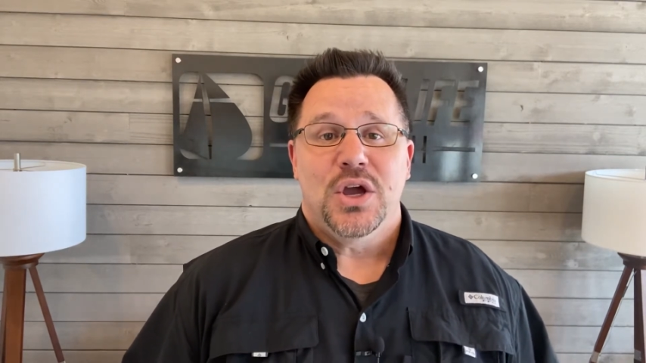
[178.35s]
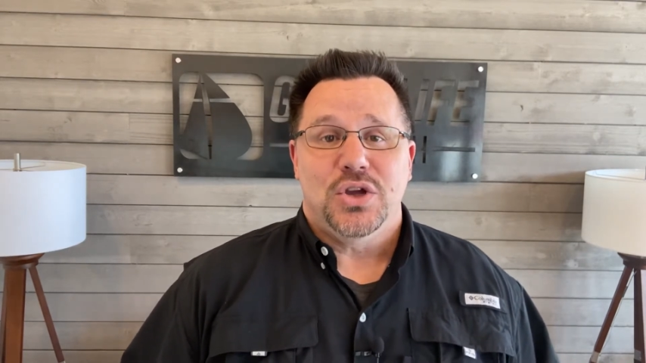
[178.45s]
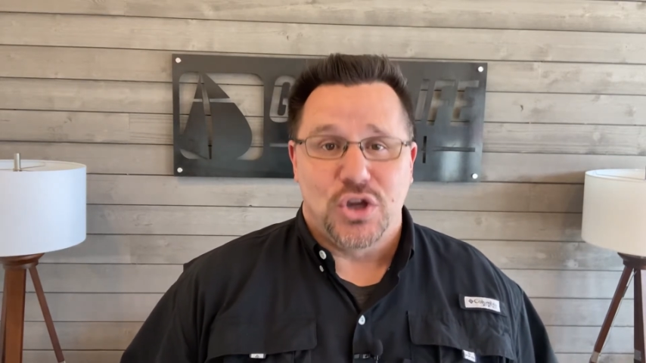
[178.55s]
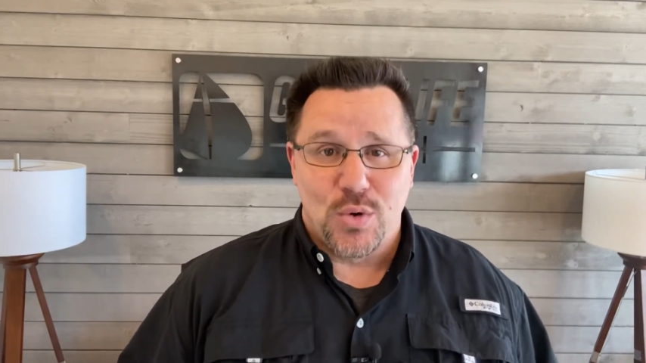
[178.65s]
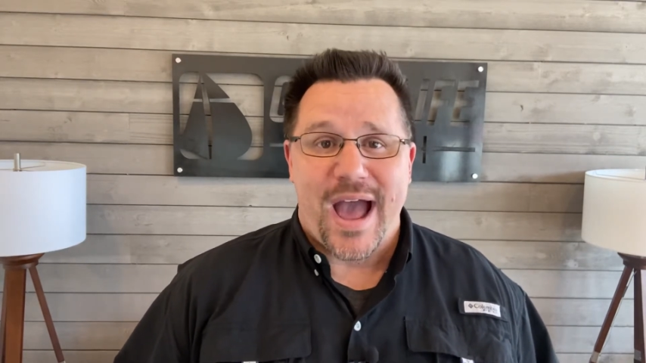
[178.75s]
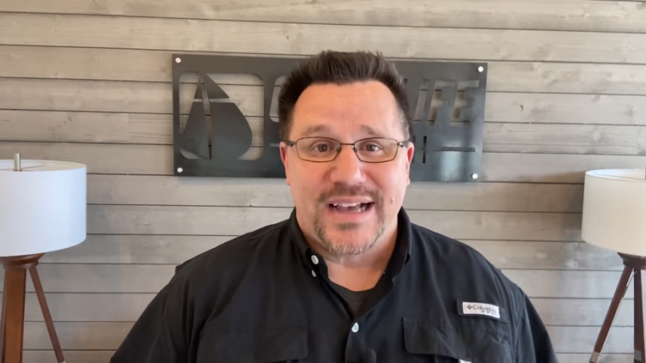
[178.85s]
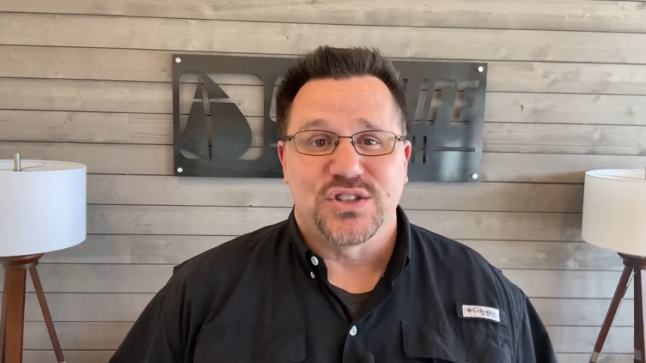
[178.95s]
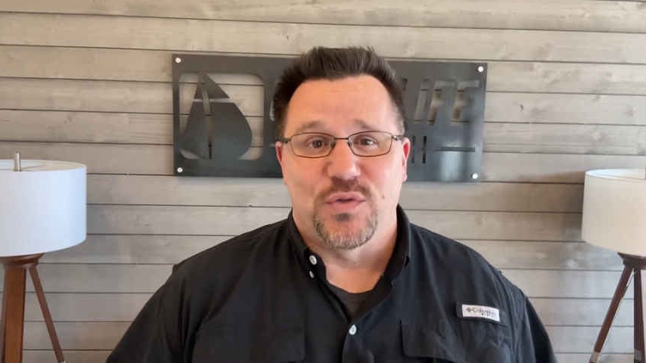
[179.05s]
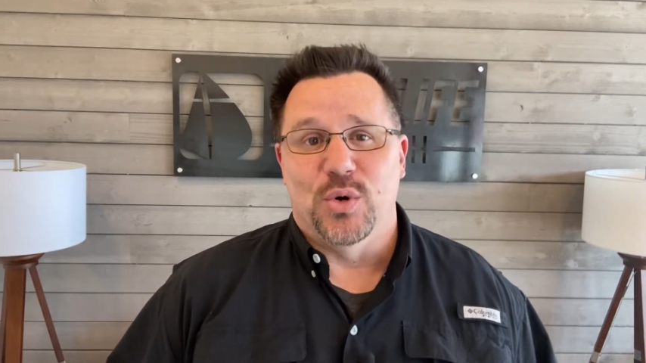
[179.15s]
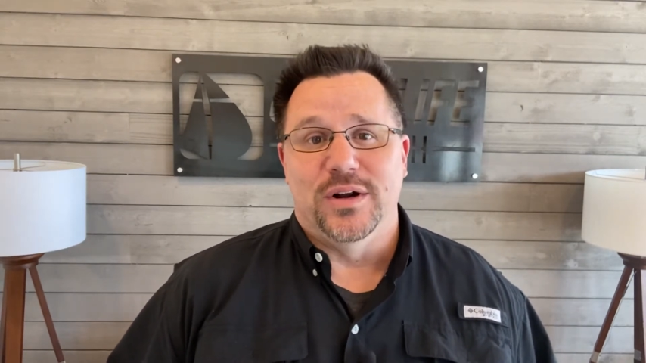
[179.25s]
You
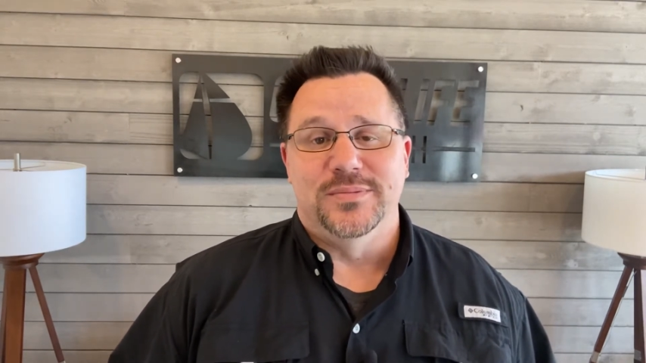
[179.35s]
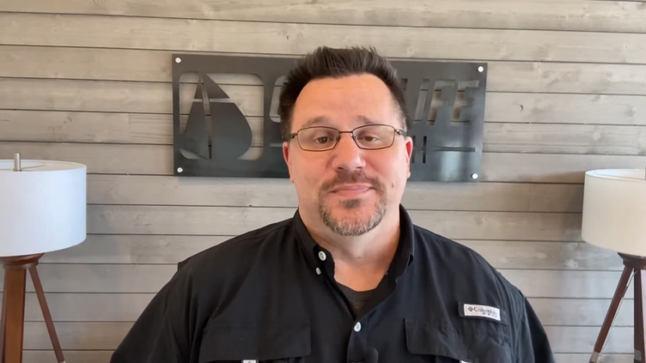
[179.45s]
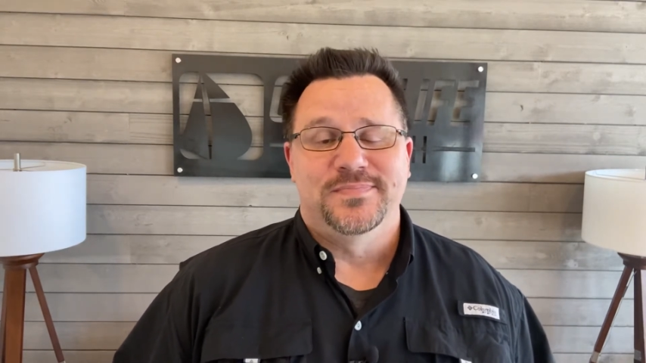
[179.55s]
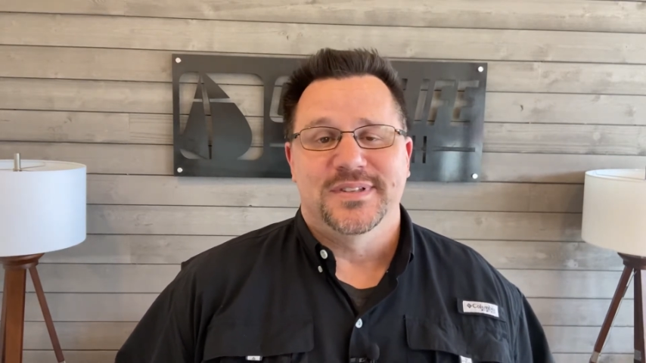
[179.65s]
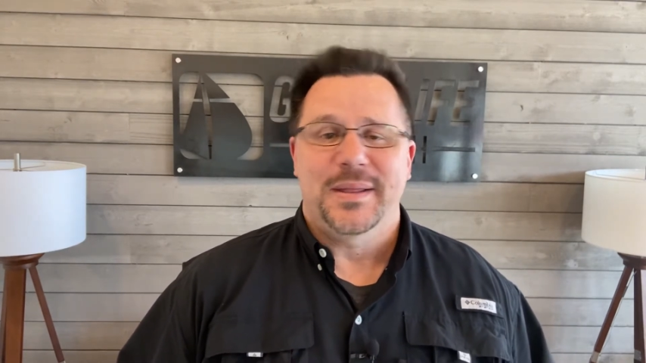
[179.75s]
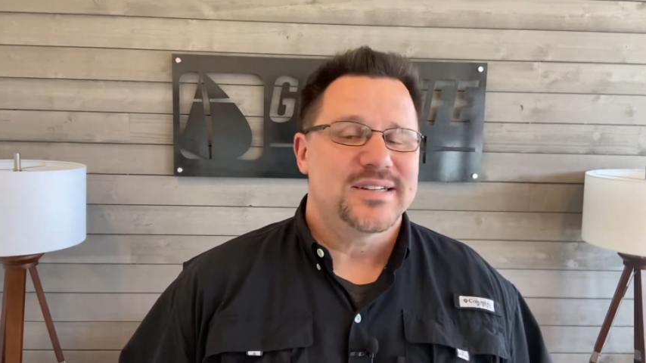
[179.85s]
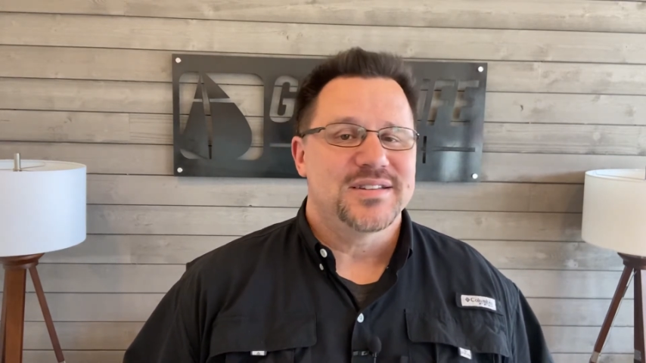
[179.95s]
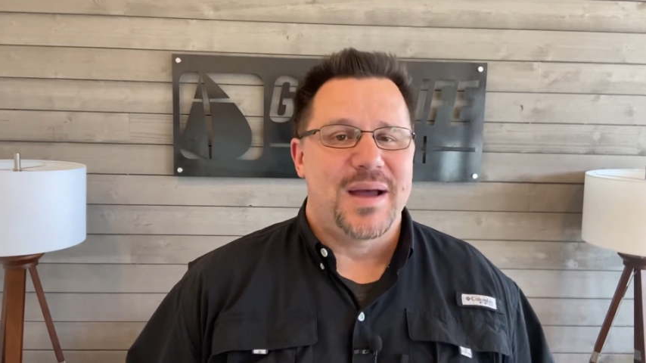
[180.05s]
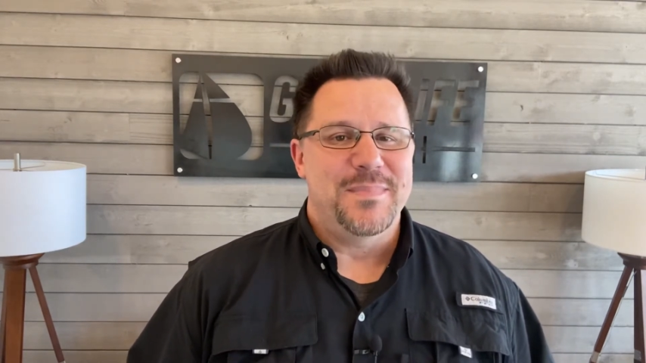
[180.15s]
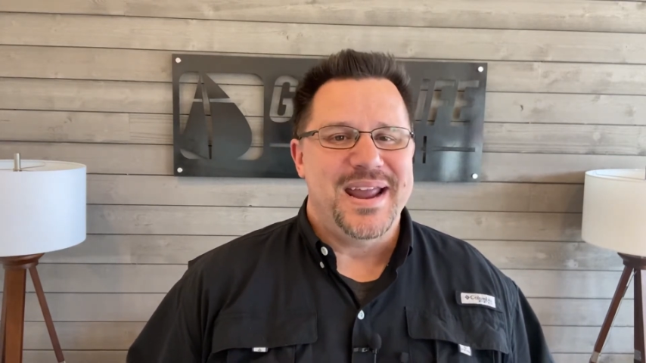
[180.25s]
Asked For It. And that's
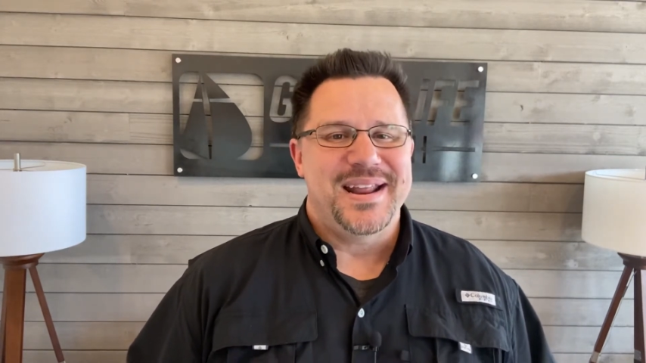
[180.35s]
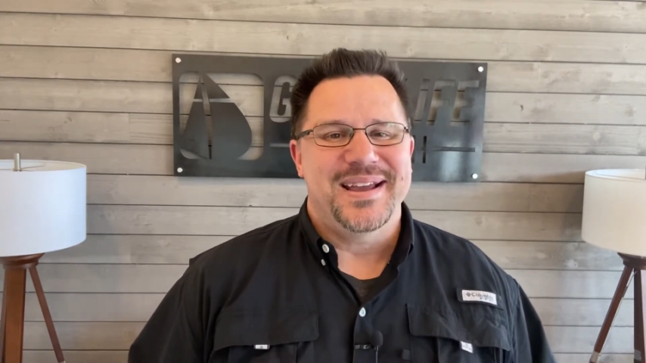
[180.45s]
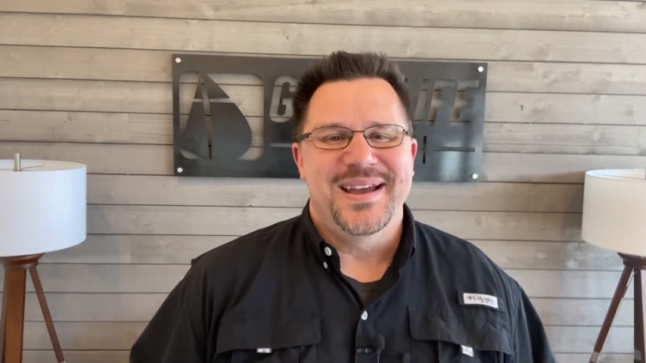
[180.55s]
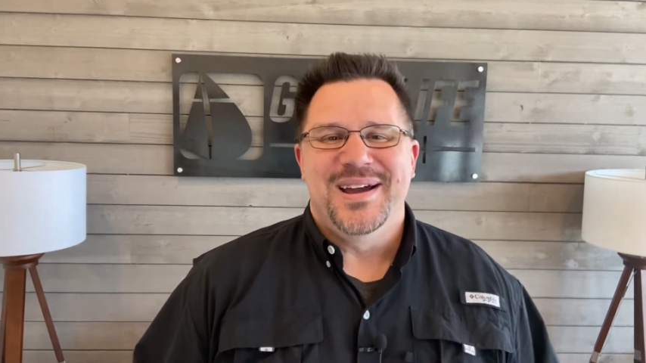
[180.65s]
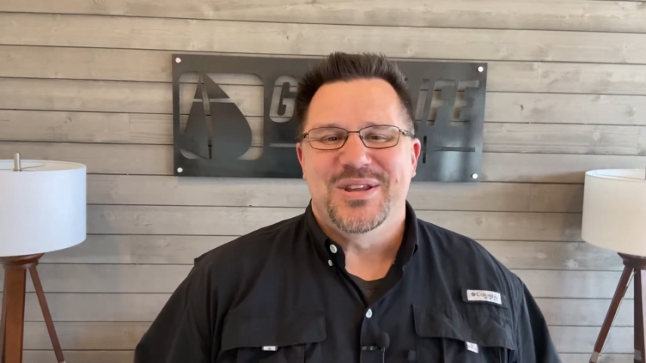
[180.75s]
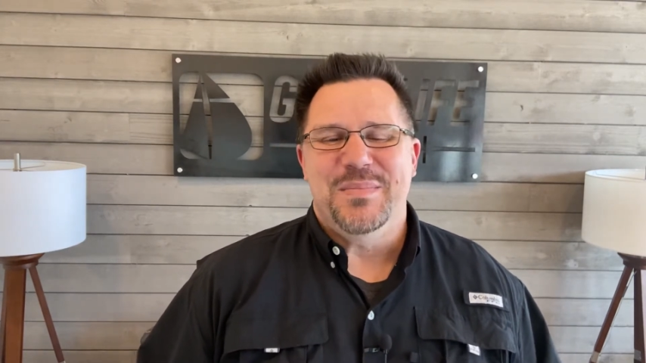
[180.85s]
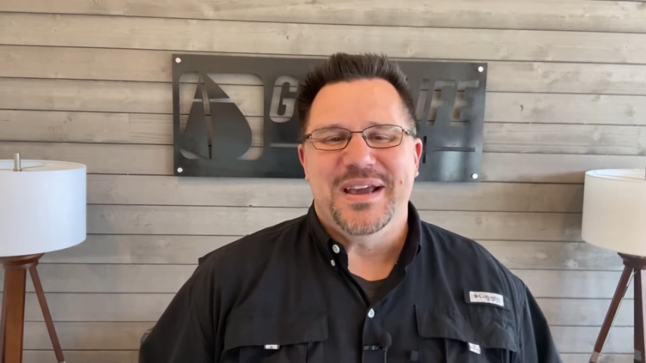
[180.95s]
not meaning to be